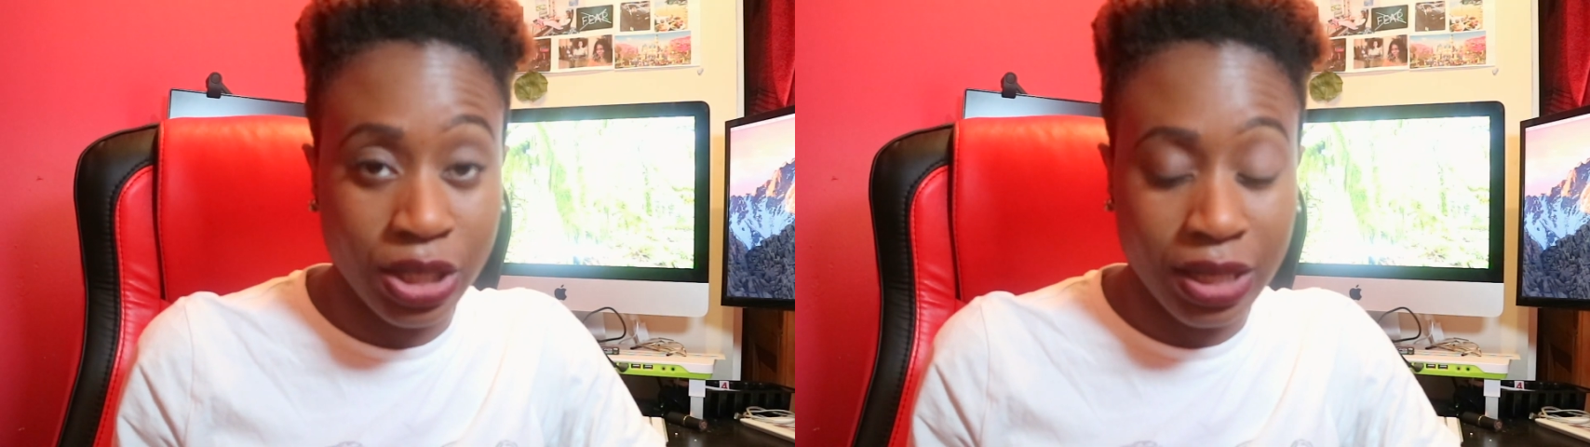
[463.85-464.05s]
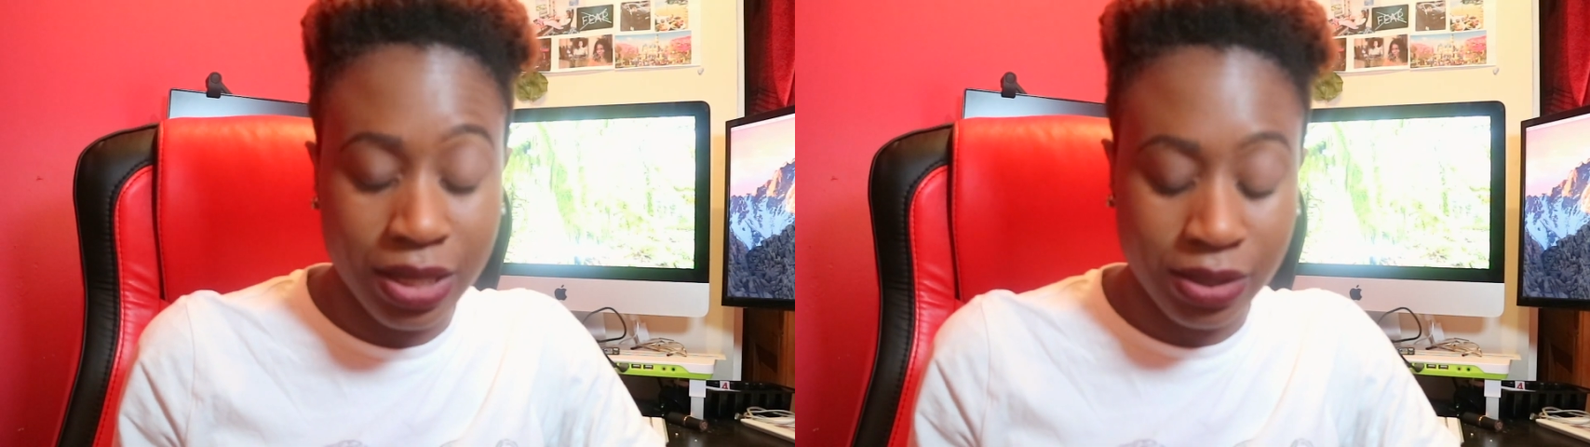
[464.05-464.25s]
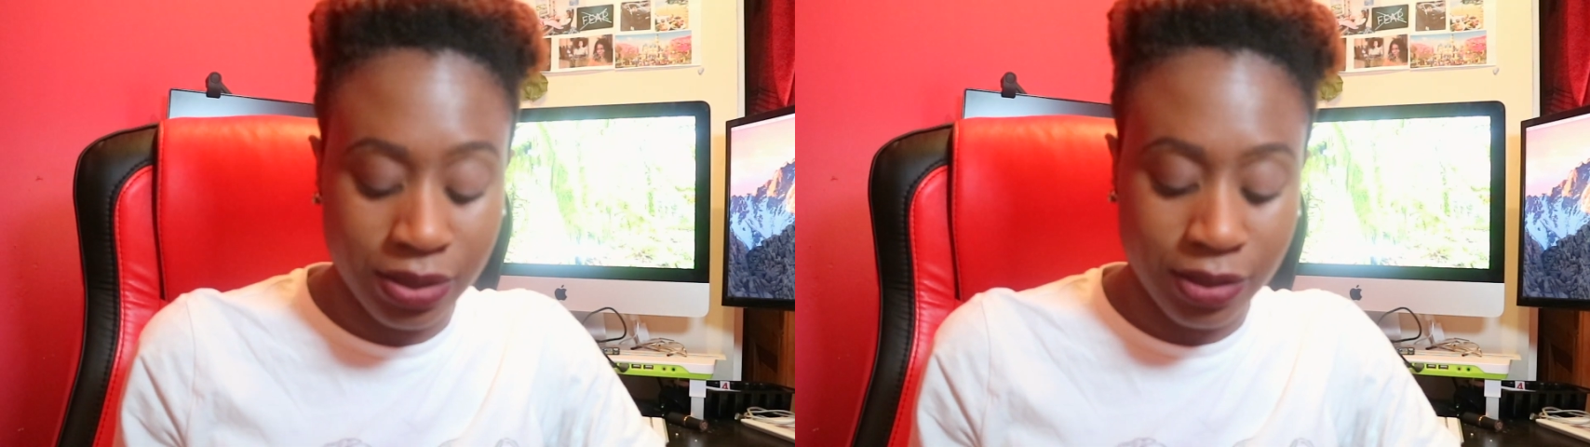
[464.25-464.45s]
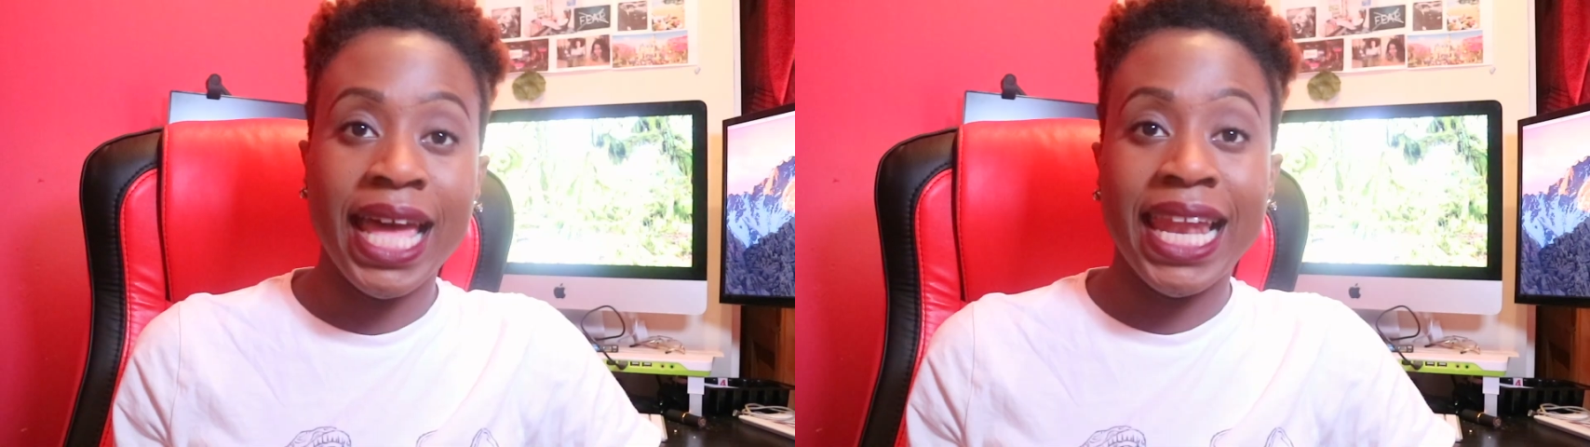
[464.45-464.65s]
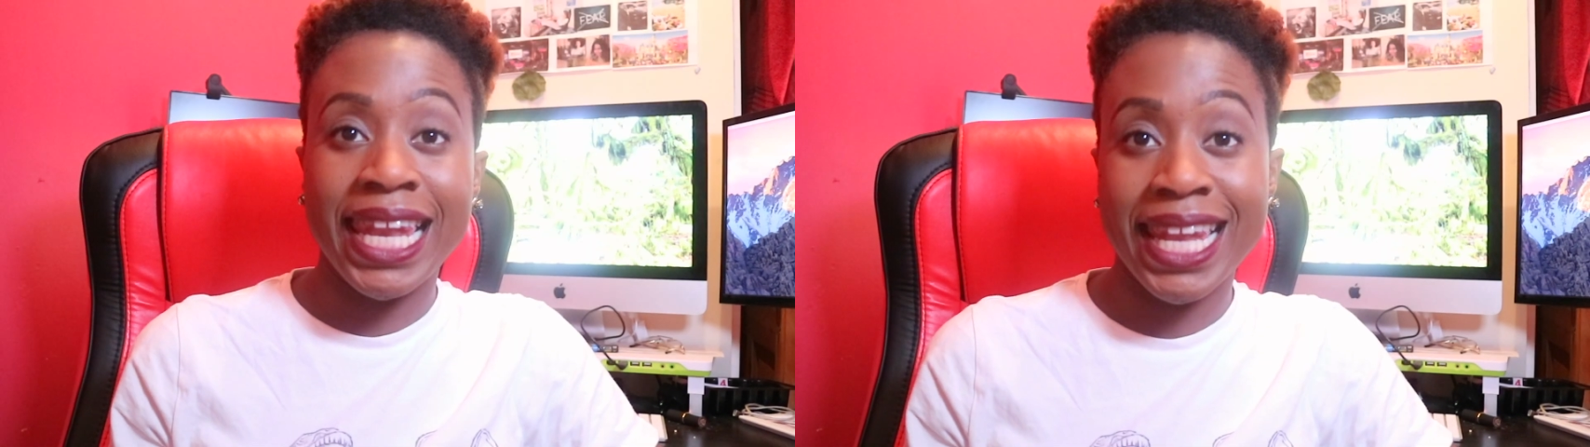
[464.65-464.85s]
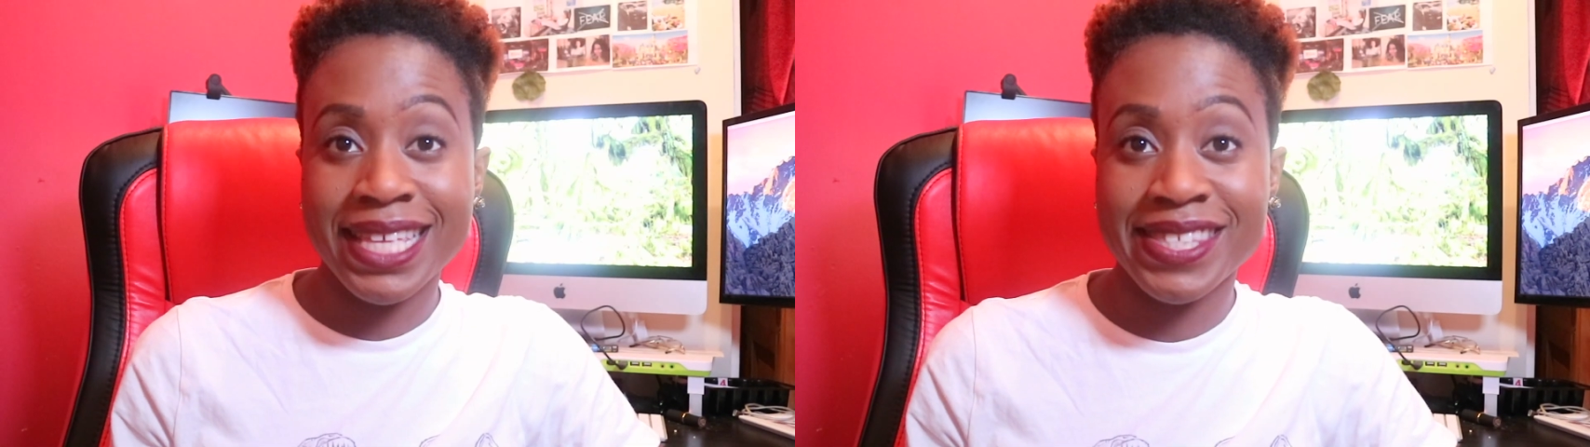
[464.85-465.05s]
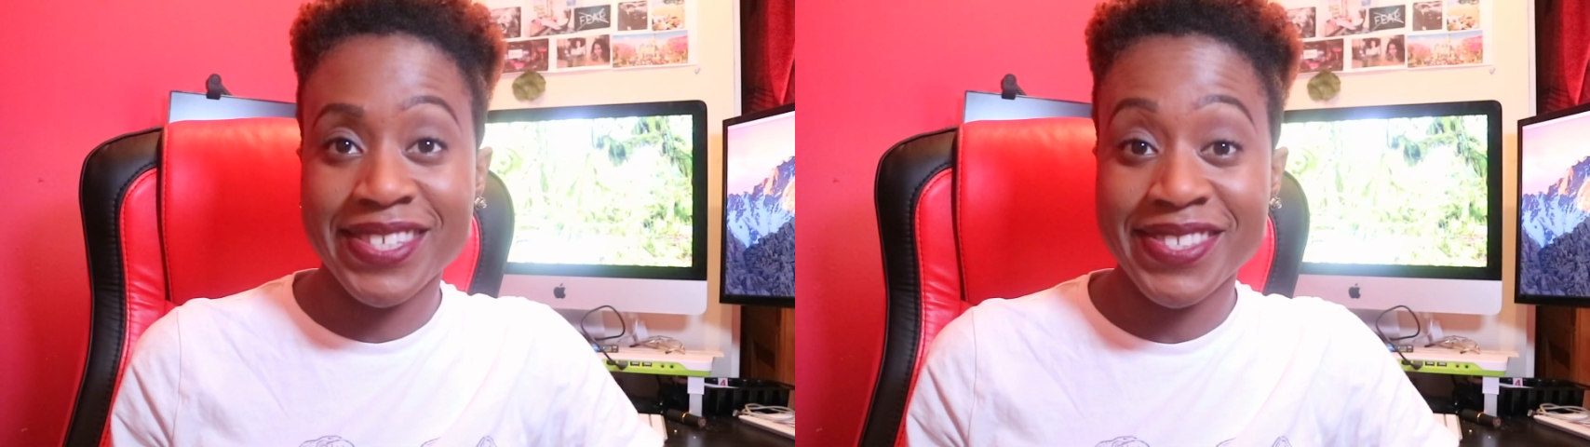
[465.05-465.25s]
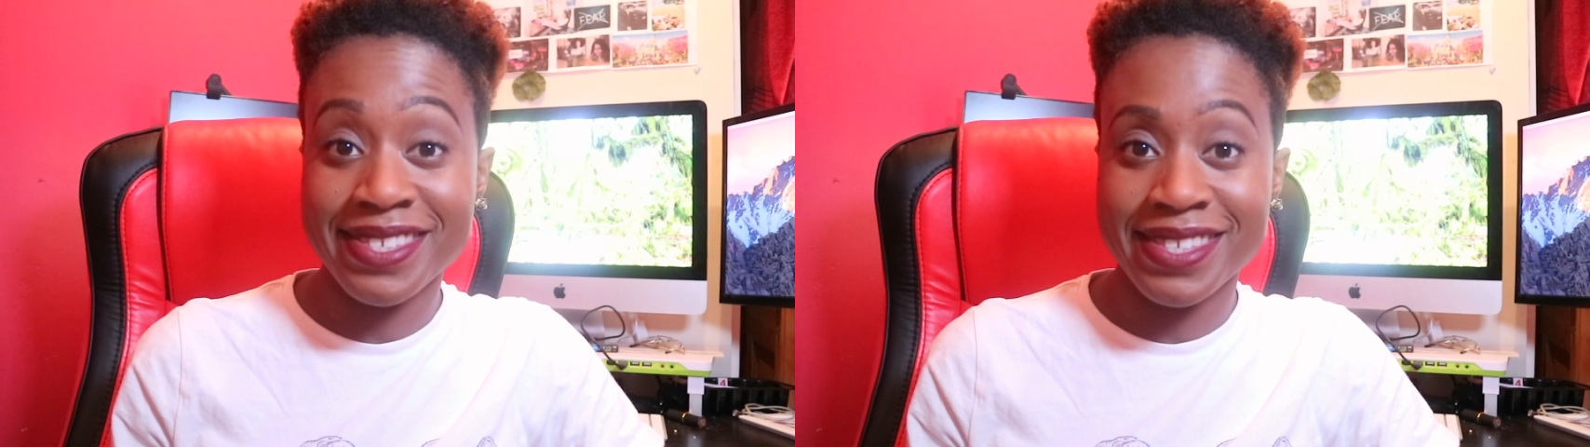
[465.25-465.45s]
checklist.
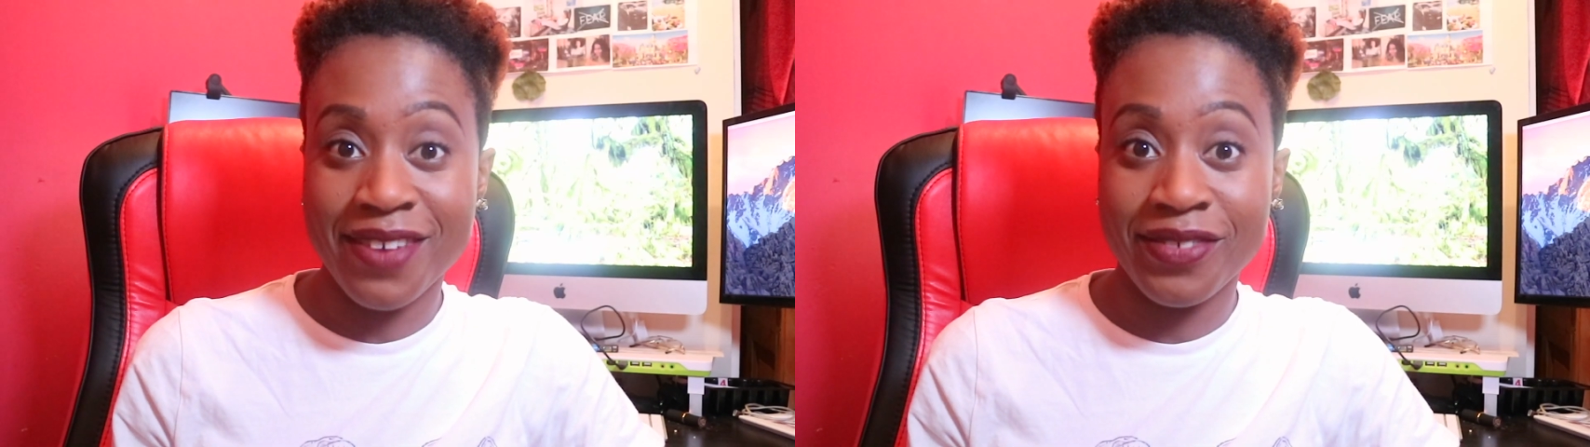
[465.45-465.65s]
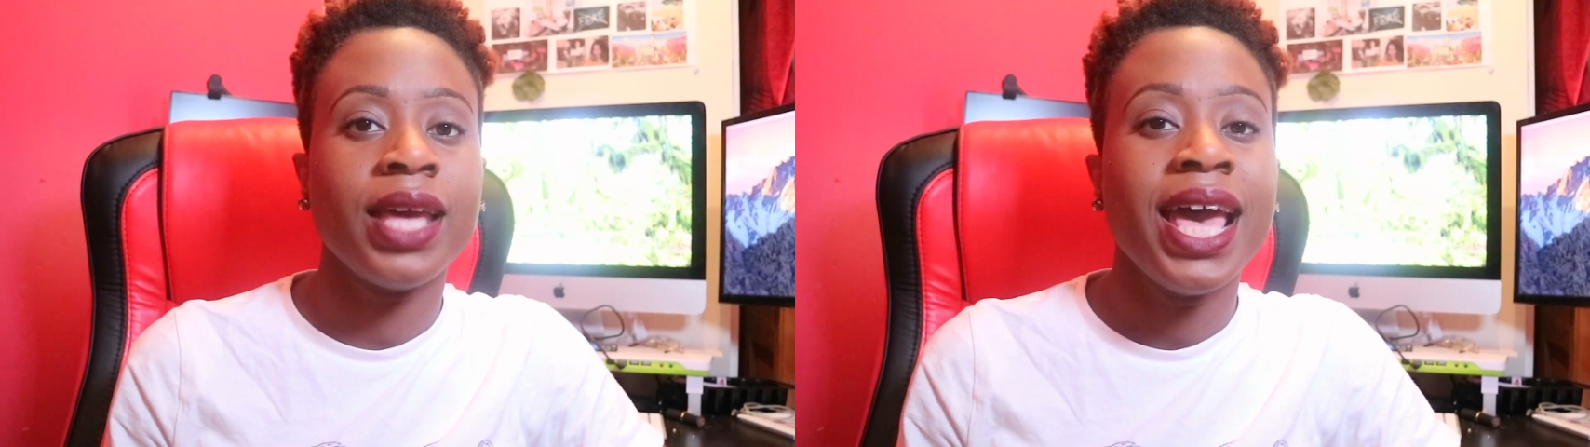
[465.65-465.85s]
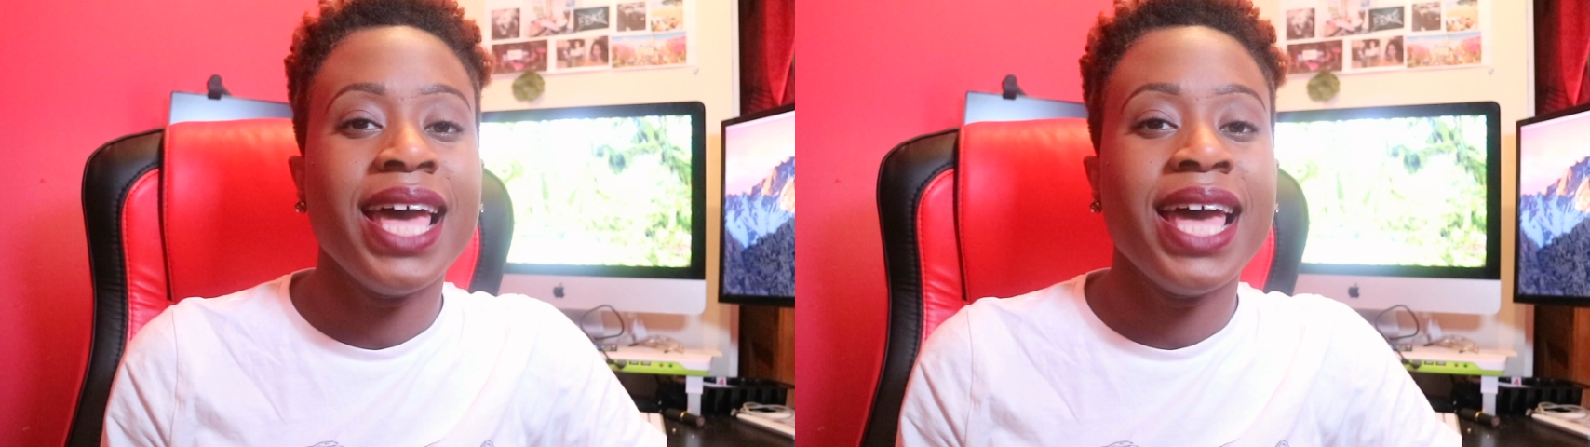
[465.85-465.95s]
Lesson 7.